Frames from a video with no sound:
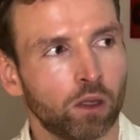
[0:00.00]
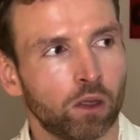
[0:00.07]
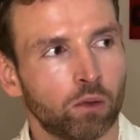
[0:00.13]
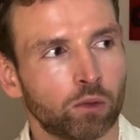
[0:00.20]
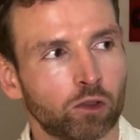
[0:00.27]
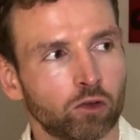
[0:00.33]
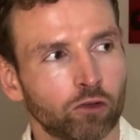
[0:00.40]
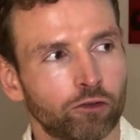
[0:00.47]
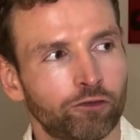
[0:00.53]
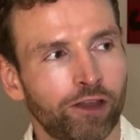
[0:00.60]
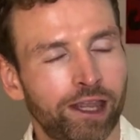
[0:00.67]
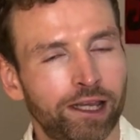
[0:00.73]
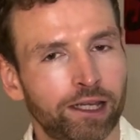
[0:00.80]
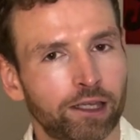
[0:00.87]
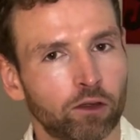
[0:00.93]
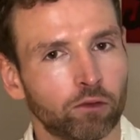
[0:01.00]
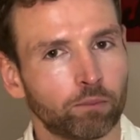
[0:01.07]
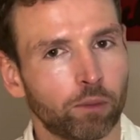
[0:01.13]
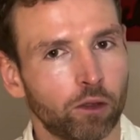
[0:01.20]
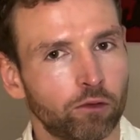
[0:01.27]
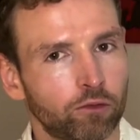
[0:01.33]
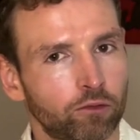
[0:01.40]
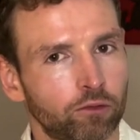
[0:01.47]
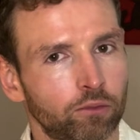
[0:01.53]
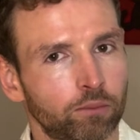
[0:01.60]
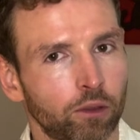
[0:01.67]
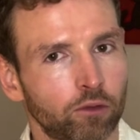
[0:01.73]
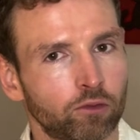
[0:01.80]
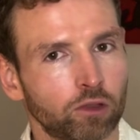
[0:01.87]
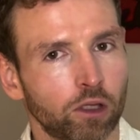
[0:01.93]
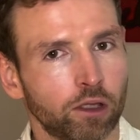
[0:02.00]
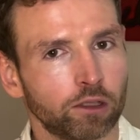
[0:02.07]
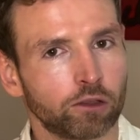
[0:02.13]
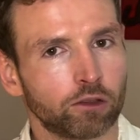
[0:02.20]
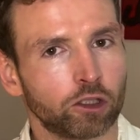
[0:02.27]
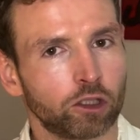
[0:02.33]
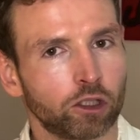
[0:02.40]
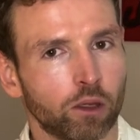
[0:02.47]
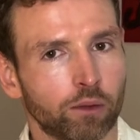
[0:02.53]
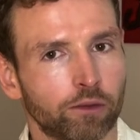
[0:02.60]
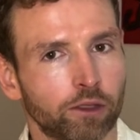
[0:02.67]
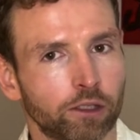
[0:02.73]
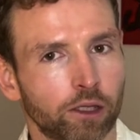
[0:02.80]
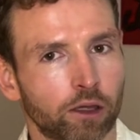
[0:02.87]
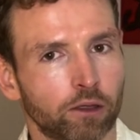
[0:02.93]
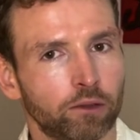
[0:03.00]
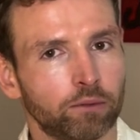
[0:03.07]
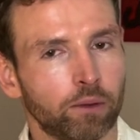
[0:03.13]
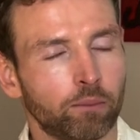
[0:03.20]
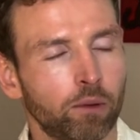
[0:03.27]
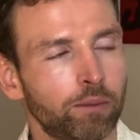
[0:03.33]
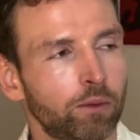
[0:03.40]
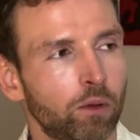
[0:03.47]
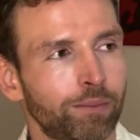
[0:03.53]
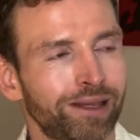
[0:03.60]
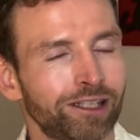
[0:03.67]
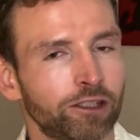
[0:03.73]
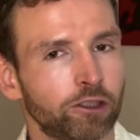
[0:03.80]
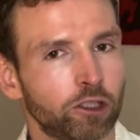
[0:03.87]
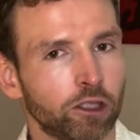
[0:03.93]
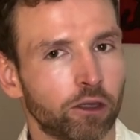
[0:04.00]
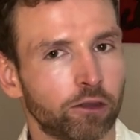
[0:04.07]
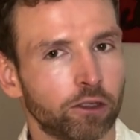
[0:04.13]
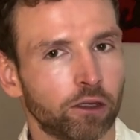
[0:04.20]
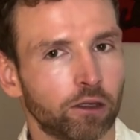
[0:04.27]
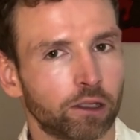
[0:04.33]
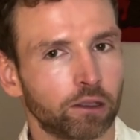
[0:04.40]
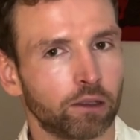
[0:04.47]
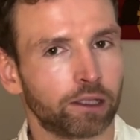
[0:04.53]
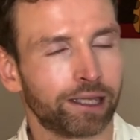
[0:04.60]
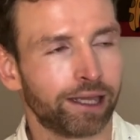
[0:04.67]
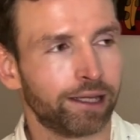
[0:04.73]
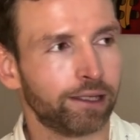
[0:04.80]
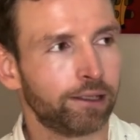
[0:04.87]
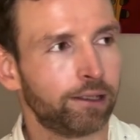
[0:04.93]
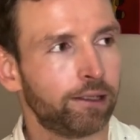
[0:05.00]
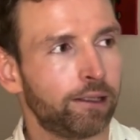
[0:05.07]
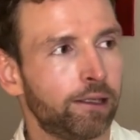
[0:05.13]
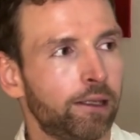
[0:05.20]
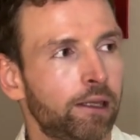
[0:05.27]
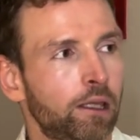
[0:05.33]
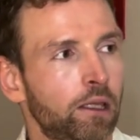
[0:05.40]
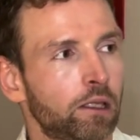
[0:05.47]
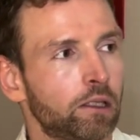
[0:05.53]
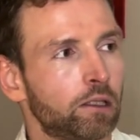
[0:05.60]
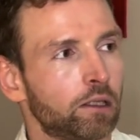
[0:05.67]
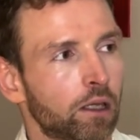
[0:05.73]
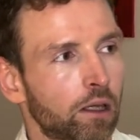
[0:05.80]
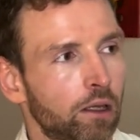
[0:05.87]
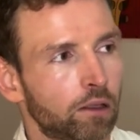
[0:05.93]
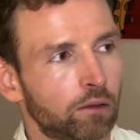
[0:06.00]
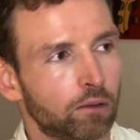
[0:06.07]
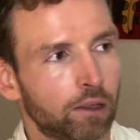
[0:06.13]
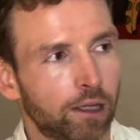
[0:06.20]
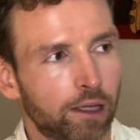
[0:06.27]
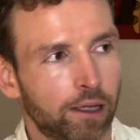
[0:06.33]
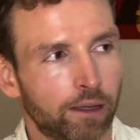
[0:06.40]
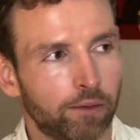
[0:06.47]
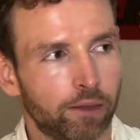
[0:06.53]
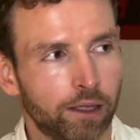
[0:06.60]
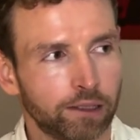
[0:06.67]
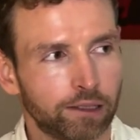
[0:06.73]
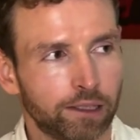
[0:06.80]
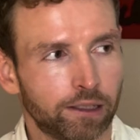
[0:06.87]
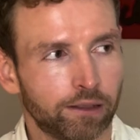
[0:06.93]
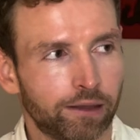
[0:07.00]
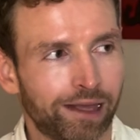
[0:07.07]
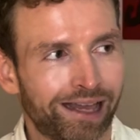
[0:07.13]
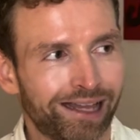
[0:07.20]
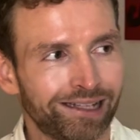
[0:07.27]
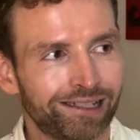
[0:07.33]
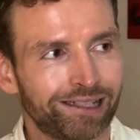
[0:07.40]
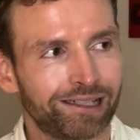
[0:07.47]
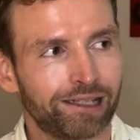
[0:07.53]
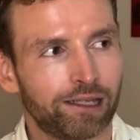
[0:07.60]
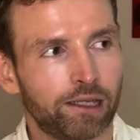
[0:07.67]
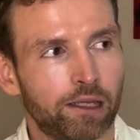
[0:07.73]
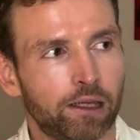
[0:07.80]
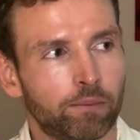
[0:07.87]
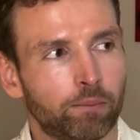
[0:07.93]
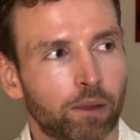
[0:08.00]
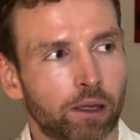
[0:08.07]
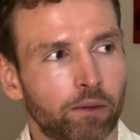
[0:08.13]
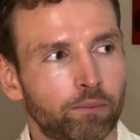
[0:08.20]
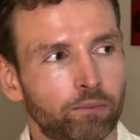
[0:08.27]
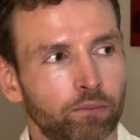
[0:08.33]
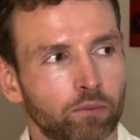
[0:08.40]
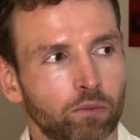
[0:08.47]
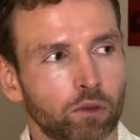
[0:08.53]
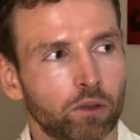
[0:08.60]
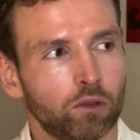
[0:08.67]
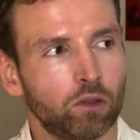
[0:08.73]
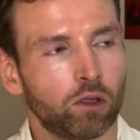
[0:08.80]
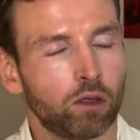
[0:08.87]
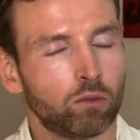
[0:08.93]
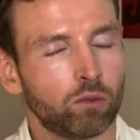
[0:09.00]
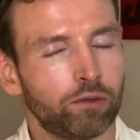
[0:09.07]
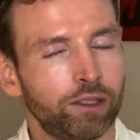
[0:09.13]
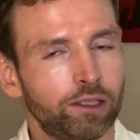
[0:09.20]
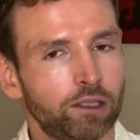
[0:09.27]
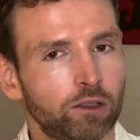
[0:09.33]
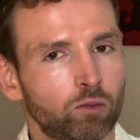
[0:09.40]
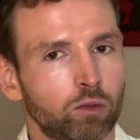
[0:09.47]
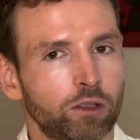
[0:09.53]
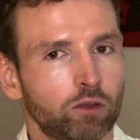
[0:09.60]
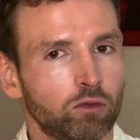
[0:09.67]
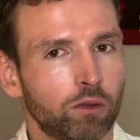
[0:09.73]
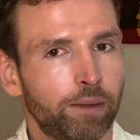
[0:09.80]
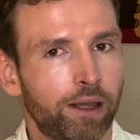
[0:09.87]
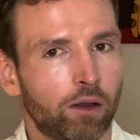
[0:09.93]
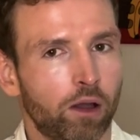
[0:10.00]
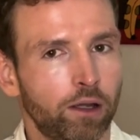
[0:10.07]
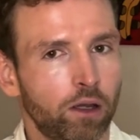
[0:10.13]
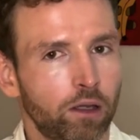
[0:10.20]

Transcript: we're sort of failing on both sides of the show and the dough. I probably won't mention the show and the dough again. So that's the end of that. But, you know, this is what it's all about.